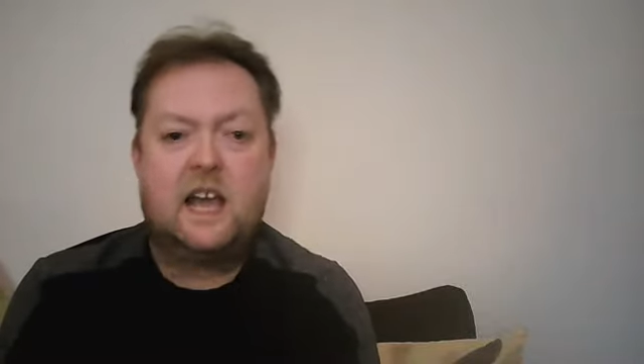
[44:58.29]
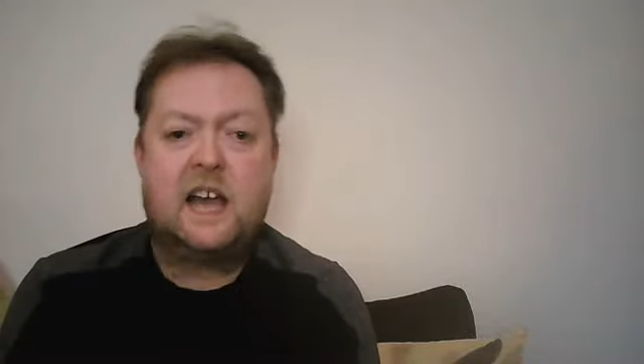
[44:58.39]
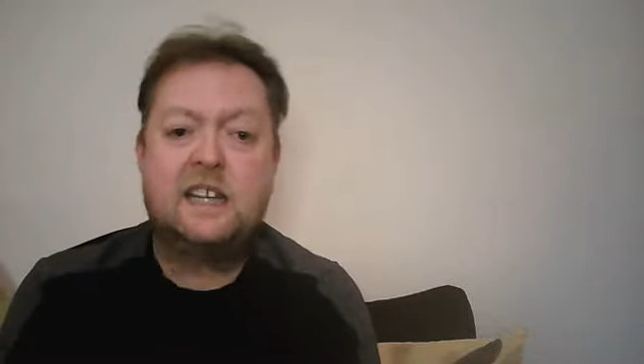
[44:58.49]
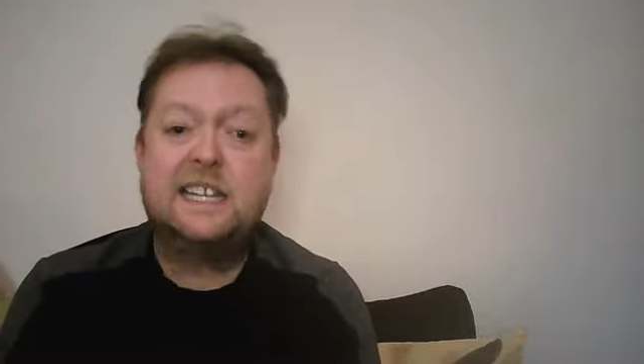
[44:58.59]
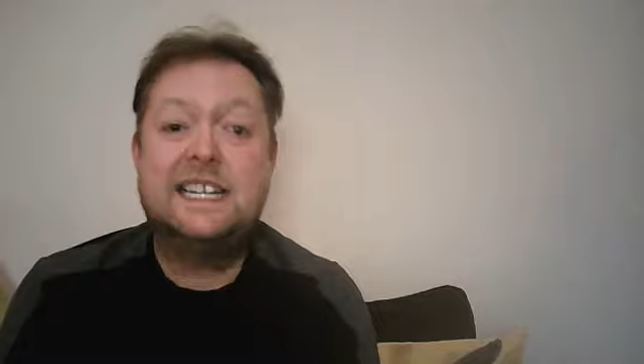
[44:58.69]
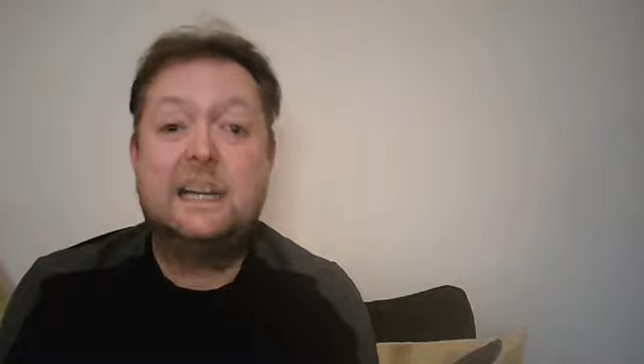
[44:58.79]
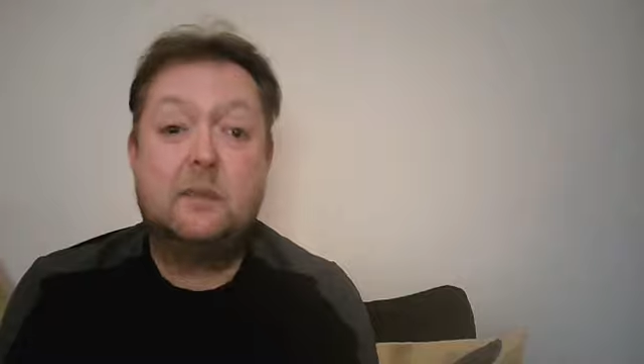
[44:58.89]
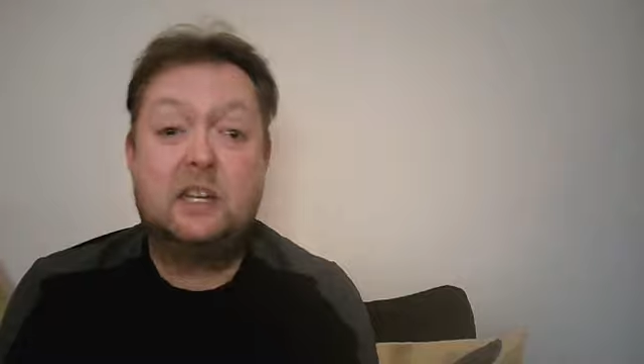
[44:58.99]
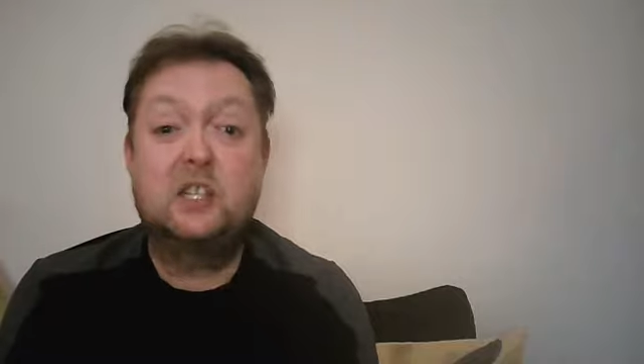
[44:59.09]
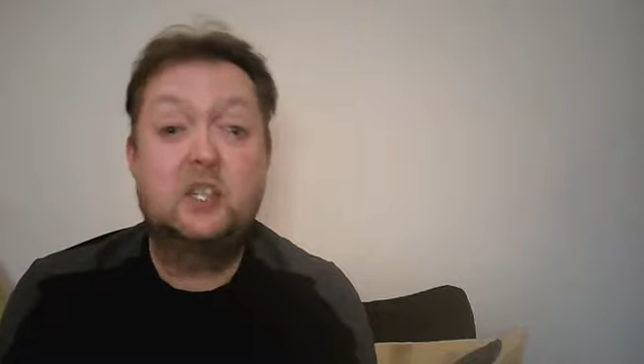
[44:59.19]
Add a little
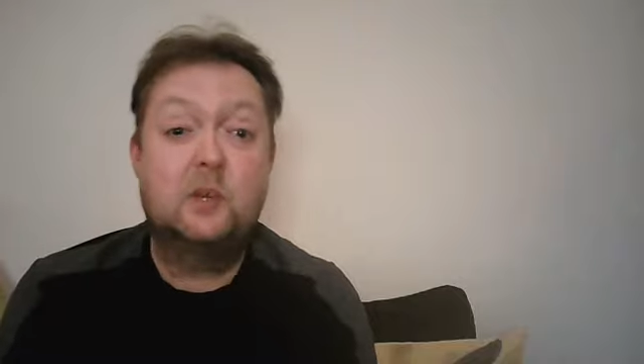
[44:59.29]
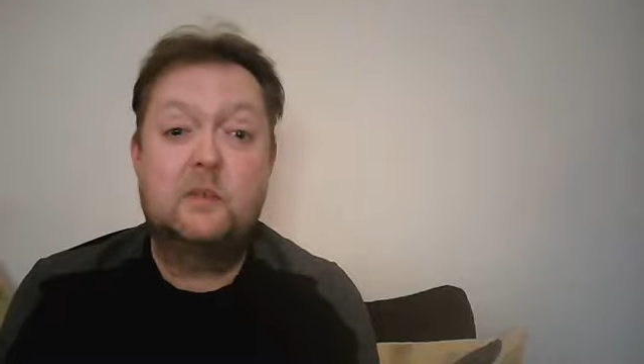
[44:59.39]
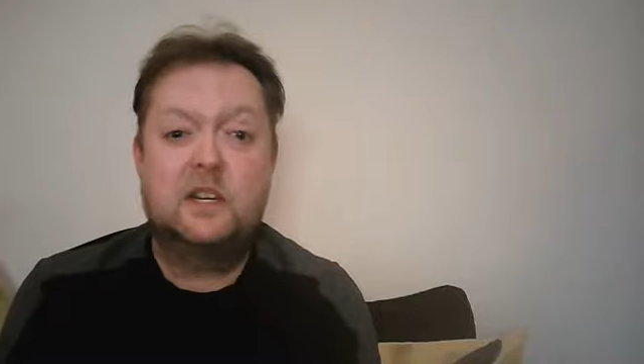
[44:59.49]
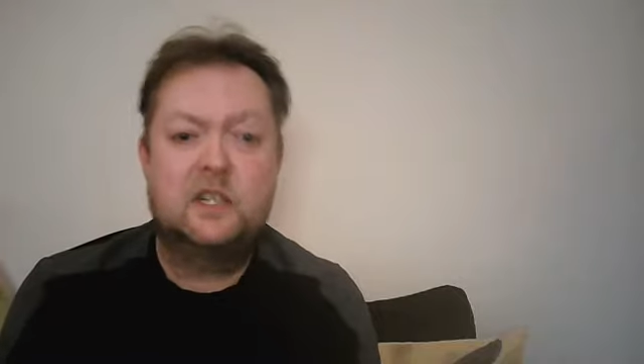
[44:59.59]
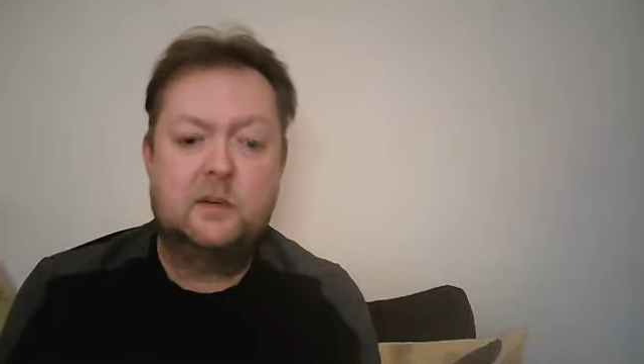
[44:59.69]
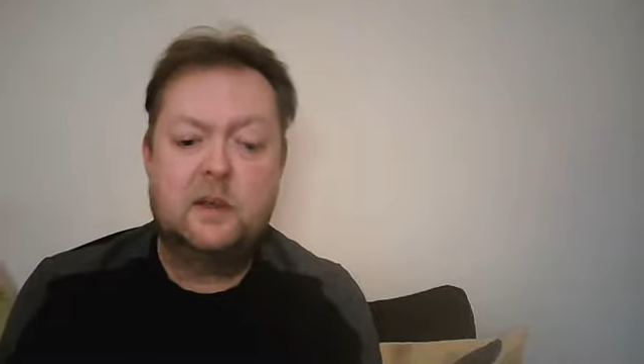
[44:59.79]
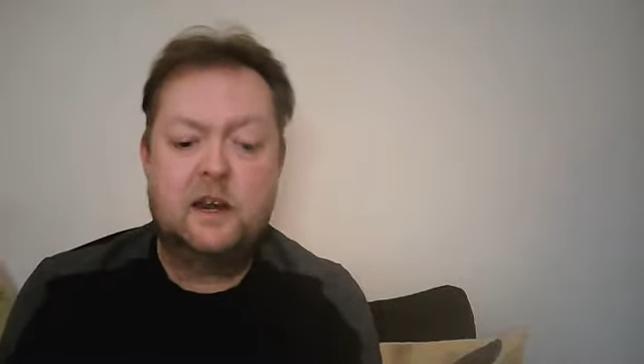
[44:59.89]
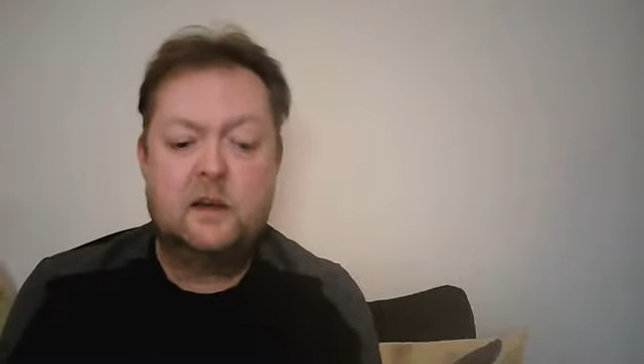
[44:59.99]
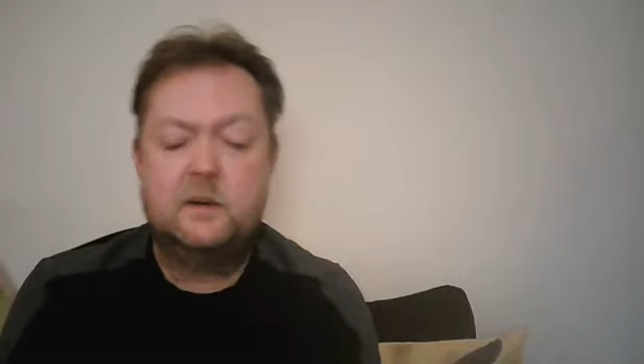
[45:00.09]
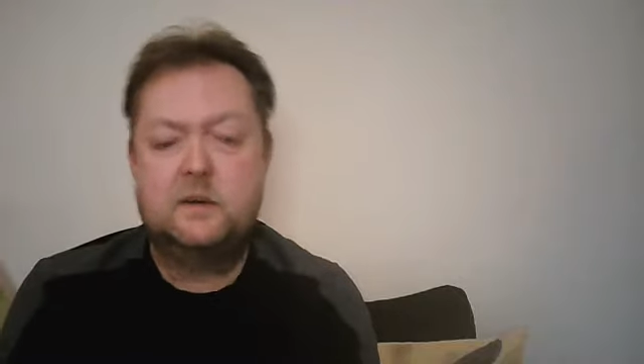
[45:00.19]
bit of turmeric to
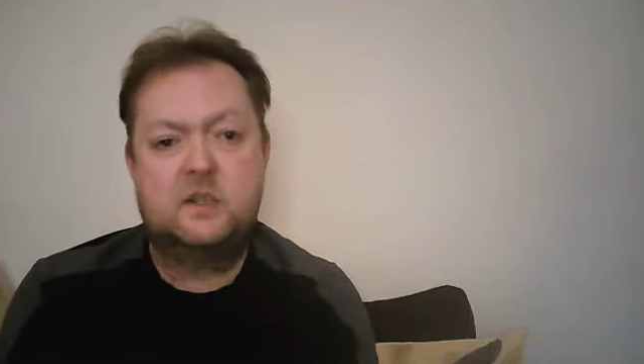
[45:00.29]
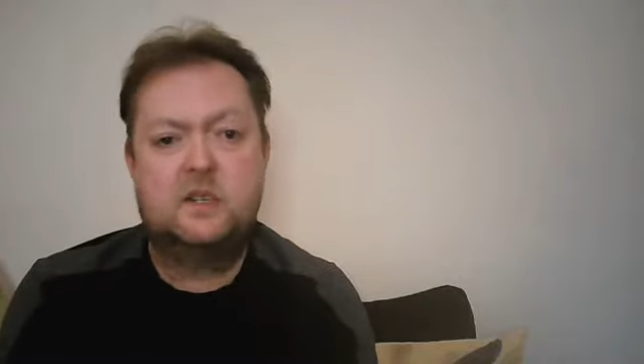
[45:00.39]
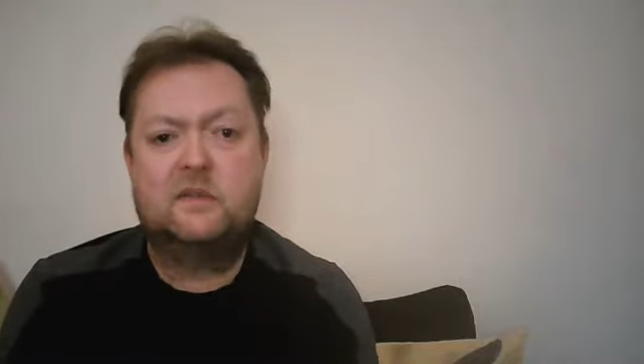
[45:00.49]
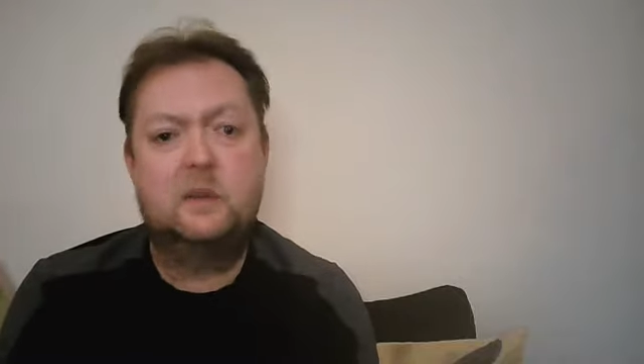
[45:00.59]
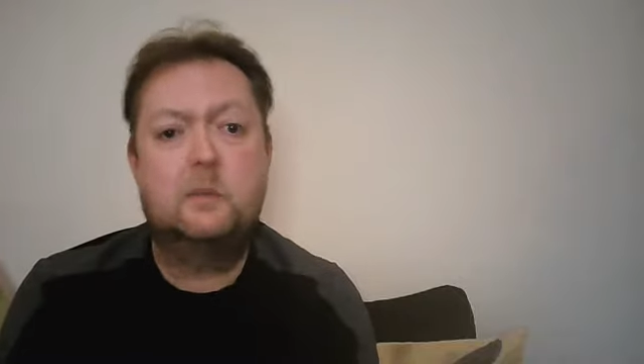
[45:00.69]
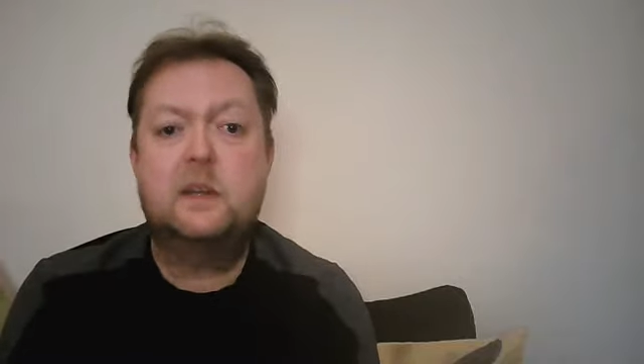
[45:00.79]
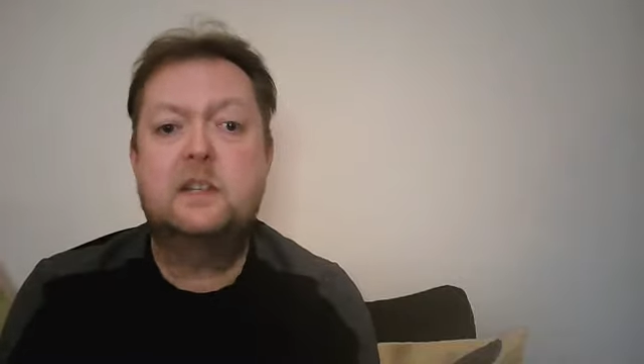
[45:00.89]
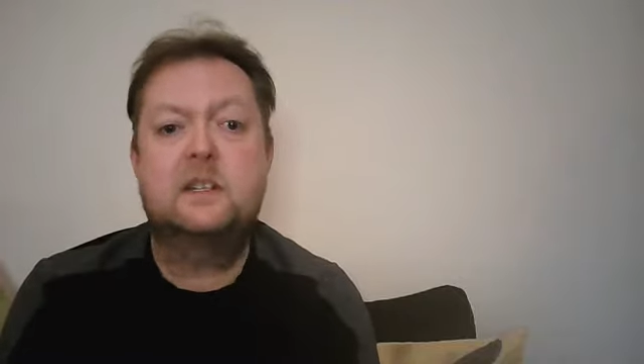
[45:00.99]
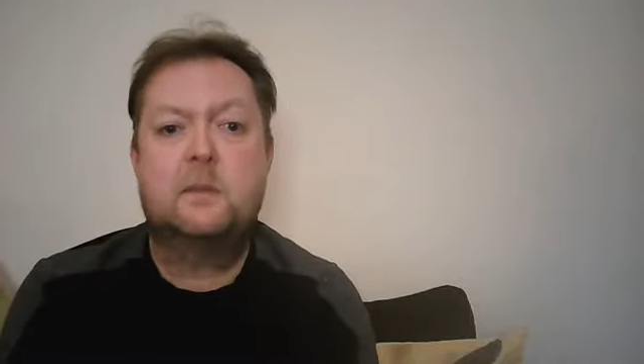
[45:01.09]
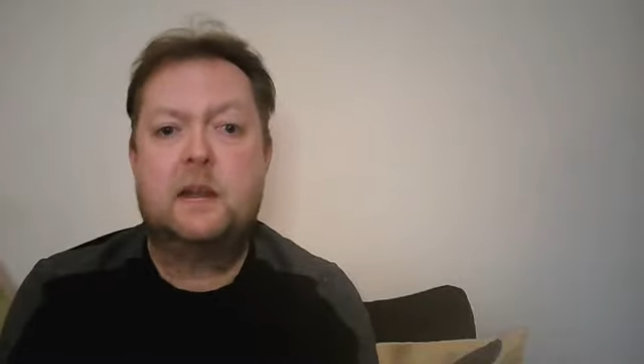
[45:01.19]
it and just a few
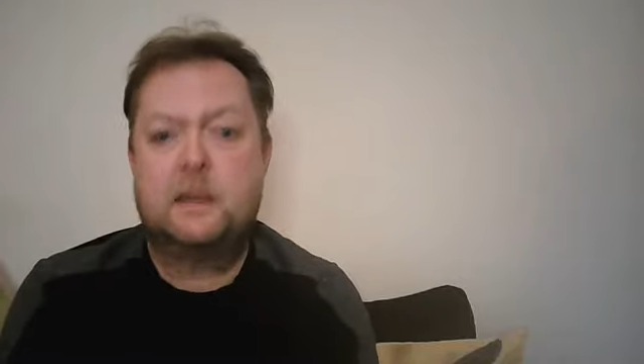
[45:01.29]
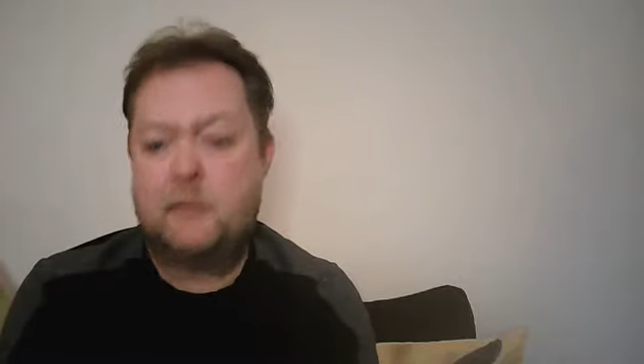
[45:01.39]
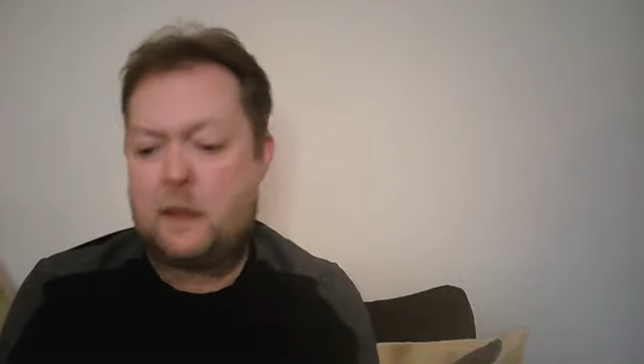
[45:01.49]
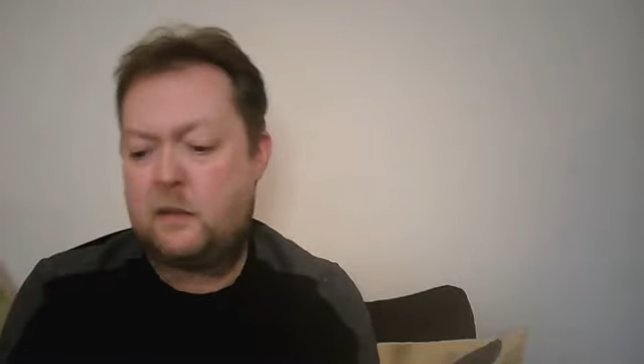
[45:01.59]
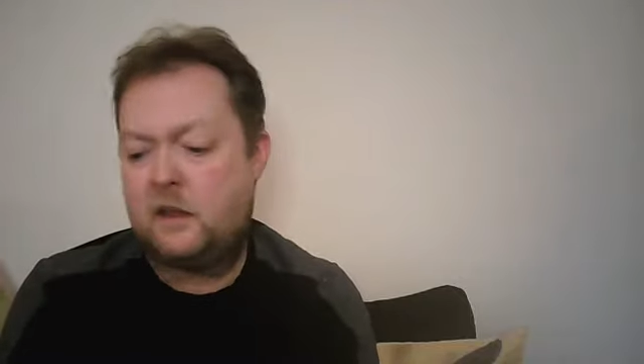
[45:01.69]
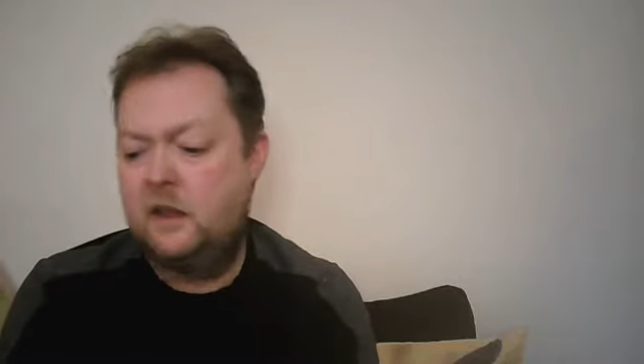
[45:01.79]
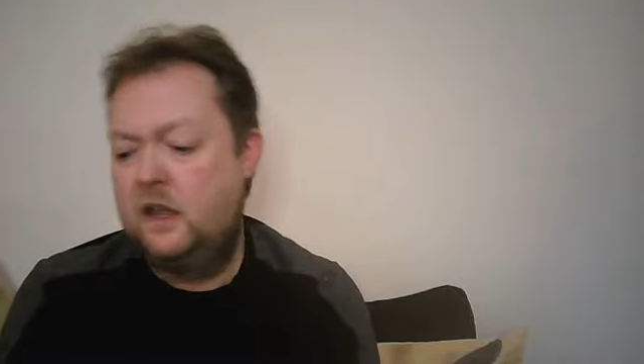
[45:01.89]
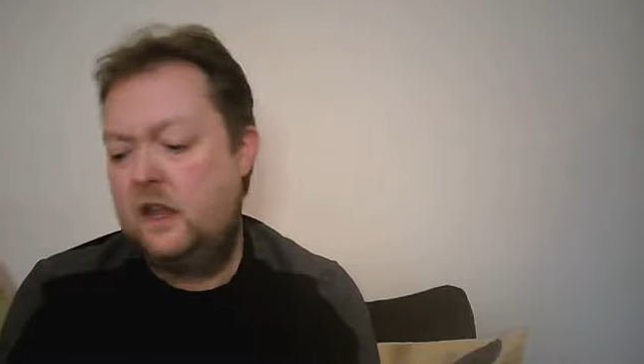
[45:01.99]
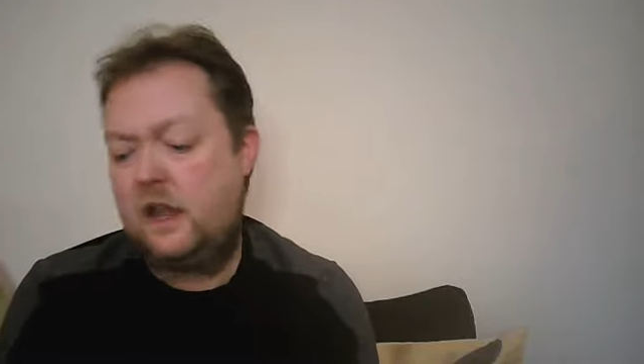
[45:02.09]
pinches of black pepper,